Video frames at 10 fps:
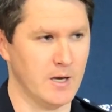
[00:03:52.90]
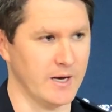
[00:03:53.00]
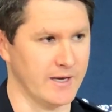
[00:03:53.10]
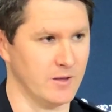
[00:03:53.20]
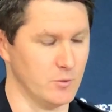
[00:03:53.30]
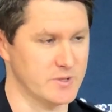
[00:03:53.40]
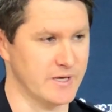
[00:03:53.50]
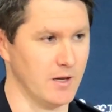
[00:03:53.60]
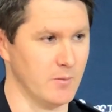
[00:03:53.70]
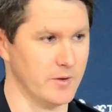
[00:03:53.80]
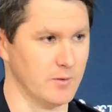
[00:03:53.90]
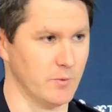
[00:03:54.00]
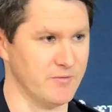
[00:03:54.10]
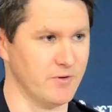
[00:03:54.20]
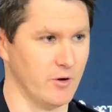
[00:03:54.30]
again, there is an element that
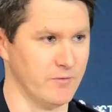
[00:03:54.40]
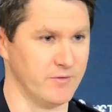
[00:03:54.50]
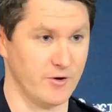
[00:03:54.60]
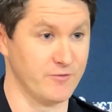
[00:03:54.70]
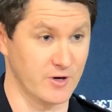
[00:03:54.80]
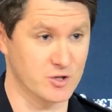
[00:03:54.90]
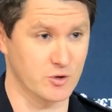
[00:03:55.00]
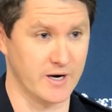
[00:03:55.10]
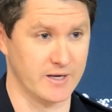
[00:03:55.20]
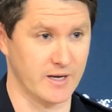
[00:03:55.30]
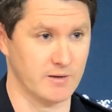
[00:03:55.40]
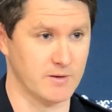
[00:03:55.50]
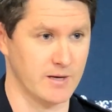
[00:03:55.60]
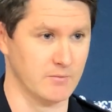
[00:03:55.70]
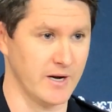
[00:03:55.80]
we find very frustrating,
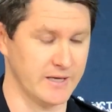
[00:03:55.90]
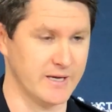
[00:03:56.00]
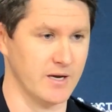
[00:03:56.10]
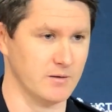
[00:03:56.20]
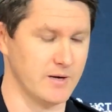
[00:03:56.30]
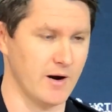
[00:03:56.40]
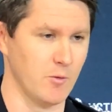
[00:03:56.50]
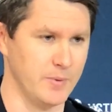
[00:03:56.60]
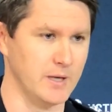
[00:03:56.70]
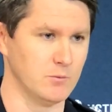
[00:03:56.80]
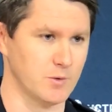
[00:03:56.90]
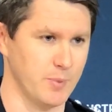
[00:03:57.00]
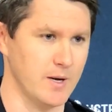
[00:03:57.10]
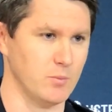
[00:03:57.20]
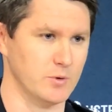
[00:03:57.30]
and again, our appeal to
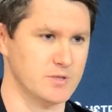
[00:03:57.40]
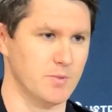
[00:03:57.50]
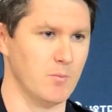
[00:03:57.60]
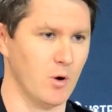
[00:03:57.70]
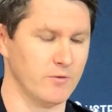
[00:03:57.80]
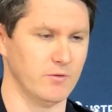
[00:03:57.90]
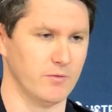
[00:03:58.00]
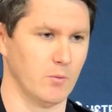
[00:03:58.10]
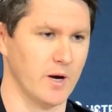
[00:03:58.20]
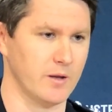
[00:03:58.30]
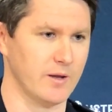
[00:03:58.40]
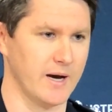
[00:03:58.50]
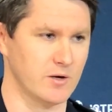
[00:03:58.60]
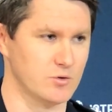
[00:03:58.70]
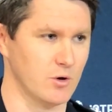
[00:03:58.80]
people is to be mindful of the way that they
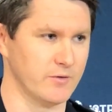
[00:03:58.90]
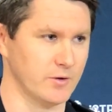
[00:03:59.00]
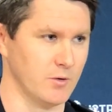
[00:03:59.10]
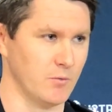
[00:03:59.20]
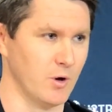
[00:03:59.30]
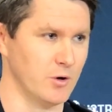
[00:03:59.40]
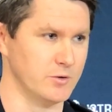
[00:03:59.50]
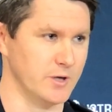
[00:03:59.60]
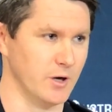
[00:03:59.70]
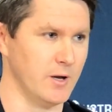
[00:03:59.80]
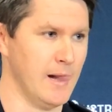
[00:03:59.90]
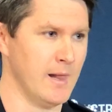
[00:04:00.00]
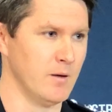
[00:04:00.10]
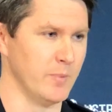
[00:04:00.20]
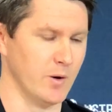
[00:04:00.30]
are driving on the road. You know,
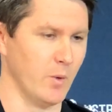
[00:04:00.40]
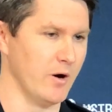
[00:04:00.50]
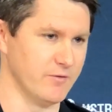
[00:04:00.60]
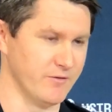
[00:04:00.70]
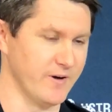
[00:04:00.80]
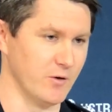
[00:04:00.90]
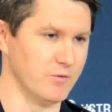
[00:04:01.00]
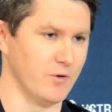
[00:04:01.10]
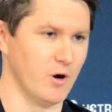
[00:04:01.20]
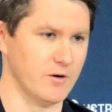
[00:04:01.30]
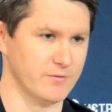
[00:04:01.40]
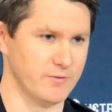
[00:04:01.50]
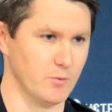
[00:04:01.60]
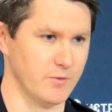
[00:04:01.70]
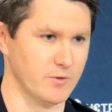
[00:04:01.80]
be aware of the fatal five
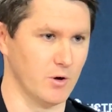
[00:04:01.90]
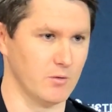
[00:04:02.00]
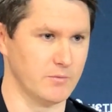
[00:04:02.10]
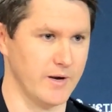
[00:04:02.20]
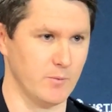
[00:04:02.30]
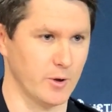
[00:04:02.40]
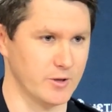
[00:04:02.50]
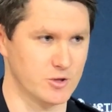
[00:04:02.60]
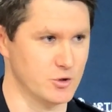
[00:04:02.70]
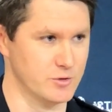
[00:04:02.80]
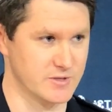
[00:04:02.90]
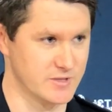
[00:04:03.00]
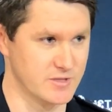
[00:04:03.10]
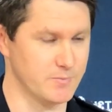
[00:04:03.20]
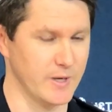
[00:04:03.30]
that we've got. Anybody that chooses
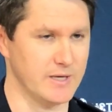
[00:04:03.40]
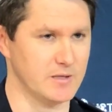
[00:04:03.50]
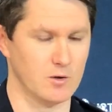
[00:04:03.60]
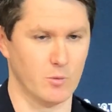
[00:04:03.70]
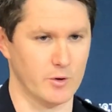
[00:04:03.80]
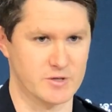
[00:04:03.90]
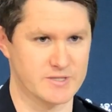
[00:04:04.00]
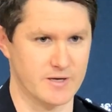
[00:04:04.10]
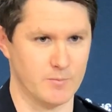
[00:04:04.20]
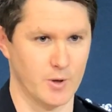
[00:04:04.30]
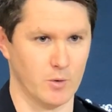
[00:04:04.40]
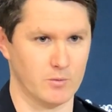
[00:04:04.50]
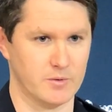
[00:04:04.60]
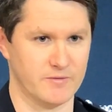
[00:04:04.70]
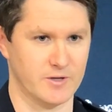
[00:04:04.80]
to speed, not wear a
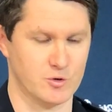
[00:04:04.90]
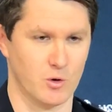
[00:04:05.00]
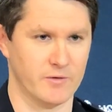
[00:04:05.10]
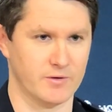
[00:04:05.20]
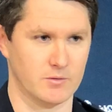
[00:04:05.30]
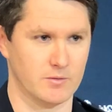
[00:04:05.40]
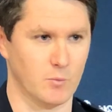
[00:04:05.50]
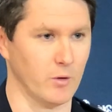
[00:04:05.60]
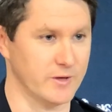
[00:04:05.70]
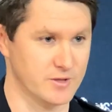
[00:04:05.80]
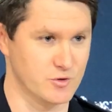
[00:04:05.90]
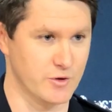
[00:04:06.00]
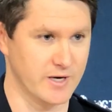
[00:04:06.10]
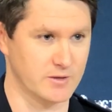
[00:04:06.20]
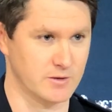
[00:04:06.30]
seatbelt, if they're driving while they're
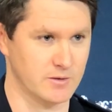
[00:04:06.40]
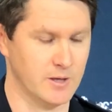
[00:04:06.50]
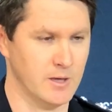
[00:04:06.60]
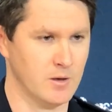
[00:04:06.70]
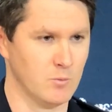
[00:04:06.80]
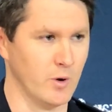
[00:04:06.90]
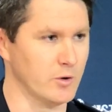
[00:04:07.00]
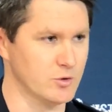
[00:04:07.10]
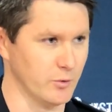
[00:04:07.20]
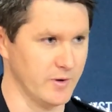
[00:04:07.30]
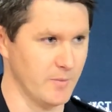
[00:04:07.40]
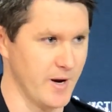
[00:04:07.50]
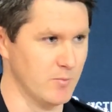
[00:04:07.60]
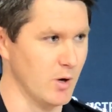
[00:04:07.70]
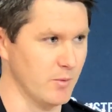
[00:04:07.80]
distracted, and we're not talking
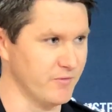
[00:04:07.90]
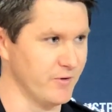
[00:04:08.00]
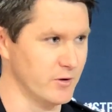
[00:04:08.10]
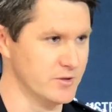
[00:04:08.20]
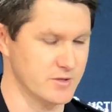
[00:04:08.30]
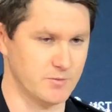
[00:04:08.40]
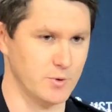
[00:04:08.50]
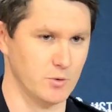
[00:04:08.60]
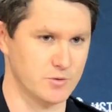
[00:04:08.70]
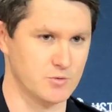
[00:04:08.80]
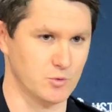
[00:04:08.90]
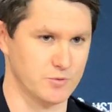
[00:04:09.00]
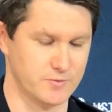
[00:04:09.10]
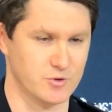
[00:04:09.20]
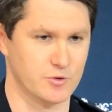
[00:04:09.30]
about mobile phones as the pure
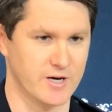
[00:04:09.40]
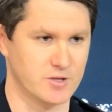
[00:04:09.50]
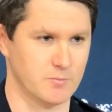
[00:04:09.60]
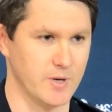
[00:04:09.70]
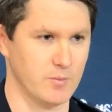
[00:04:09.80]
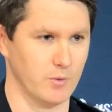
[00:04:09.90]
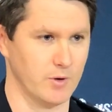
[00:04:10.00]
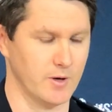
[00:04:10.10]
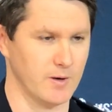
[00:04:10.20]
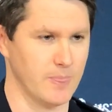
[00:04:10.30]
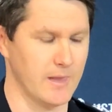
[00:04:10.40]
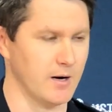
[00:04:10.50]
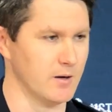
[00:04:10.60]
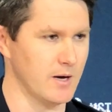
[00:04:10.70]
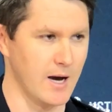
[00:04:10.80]
source of distraction. People that are
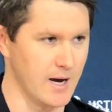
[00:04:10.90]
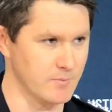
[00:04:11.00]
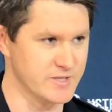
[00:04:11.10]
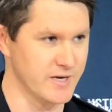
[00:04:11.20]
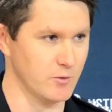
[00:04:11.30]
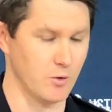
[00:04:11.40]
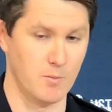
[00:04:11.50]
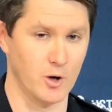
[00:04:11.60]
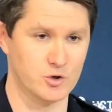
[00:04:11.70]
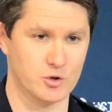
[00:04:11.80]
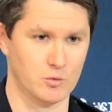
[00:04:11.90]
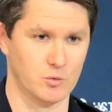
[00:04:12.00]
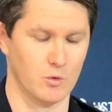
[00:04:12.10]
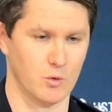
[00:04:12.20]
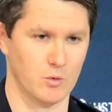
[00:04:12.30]
upset or emotional,
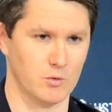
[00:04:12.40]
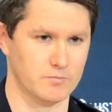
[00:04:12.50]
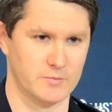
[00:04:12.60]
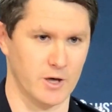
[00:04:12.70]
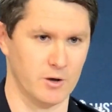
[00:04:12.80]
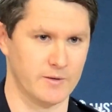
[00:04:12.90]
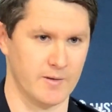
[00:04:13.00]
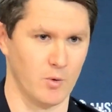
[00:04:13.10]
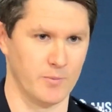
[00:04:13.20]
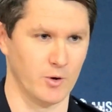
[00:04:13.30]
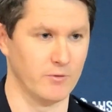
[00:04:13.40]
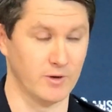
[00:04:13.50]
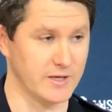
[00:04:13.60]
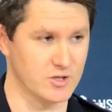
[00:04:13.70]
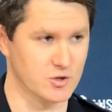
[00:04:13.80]
or you know, they might be
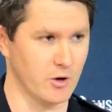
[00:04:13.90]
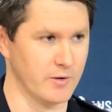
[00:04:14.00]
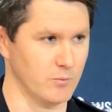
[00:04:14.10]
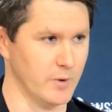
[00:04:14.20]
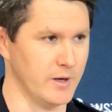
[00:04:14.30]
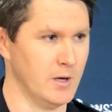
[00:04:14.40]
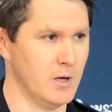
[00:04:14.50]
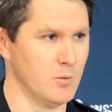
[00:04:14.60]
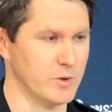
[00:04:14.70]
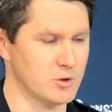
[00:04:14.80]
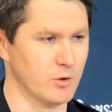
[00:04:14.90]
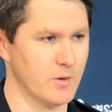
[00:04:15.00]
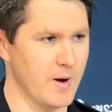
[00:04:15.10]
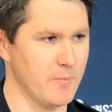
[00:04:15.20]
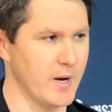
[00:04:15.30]
overly excited. We're
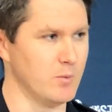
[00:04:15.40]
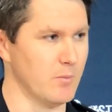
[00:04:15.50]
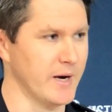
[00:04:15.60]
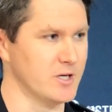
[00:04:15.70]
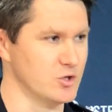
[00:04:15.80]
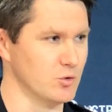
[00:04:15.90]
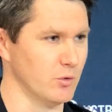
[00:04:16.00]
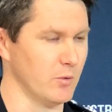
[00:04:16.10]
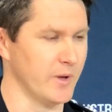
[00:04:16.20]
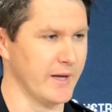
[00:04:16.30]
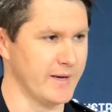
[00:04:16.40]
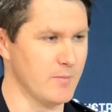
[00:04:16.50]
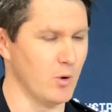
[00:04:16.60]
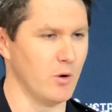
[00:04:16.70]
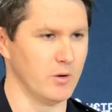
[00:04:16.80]
talking about people making sure that when they
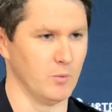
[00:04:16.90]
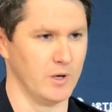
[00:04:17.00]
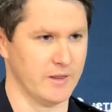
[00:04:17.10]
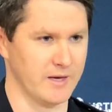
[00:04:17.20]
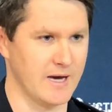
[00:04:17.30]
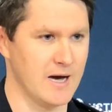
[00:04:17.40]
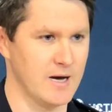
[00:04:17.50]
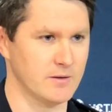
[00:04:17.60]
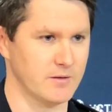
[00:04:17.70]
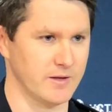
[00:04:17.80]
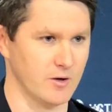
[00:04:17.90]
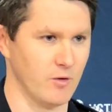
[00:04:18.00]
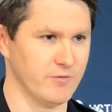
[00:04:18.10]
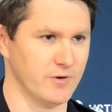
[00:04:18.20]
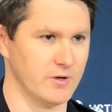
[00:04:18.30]
get behind the wheel of the car, they're
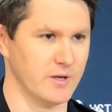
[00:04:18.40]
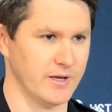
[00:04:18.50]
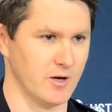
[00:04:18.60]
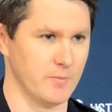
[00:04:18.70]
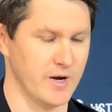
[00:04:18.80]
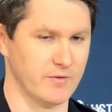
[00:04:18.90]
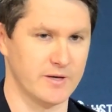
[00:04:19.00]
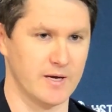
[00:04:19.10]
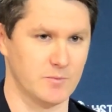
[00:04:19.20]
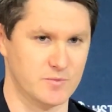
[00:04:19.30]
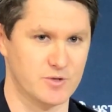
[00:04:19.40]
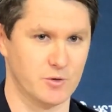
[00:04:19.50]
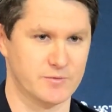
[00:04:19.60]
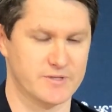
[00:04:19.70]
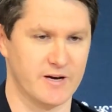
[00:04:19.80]
confident that they're going to be able to keep
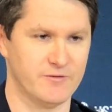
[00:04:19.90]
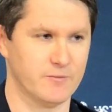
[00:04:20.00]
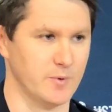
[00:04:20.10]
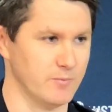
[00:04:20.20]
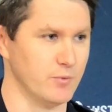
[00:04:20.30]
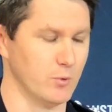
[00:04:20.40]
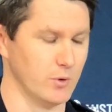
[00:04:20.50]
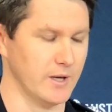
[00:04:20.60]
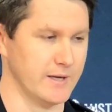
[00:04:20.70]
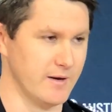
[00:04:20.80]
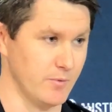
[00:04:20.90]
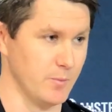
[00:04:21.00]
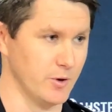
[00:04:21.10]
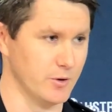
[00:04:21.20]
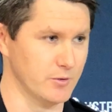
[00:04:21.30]
themselves safe, but importantly,
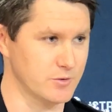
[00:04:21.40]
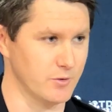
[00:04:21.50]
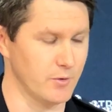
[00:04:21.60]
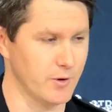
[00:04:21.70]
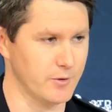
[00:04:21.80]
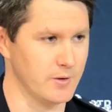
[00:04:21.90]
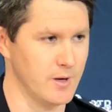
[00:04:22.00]
everybody else on the road.